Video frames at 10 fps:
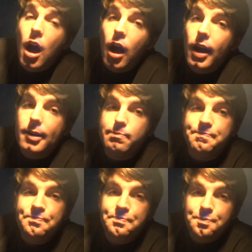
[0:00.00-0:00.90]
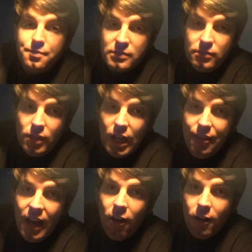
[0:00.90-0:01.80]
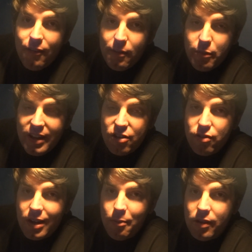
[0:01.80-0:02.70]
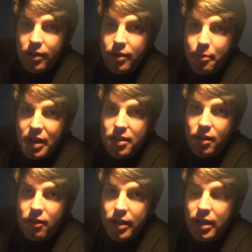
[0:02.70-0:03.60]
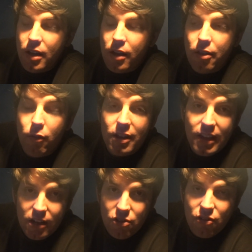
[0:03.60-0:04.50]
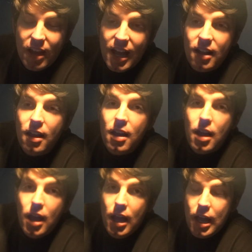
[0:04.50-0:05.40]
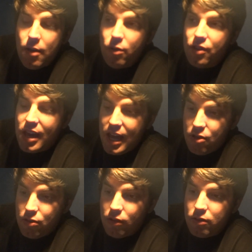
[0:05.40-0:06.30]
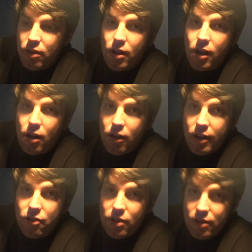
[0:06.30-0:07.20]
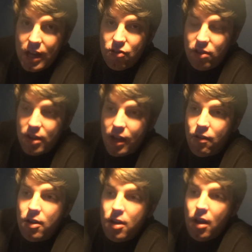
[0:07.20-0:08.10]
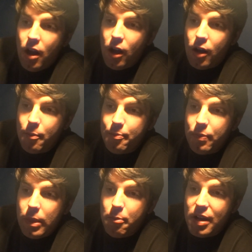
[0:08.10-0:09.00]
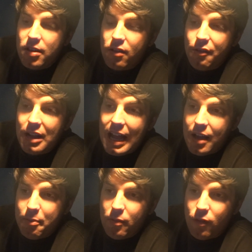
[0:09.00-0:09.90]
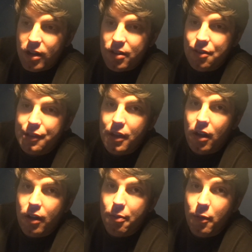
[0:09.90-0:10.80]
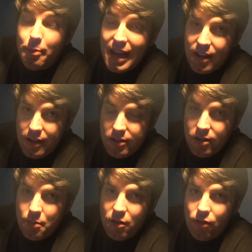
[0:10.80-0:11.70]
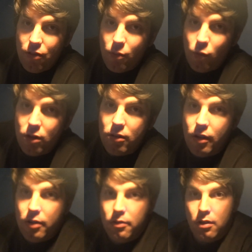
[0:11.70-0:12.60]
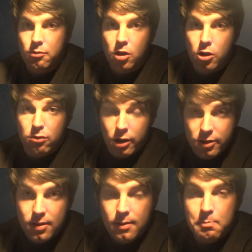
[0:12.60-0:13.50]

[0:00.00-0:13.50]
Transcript: That RF&P trip, basically the one that I just had, it was canceled due to car issues, as you know. Basically what happened was the battery terminals were corroded.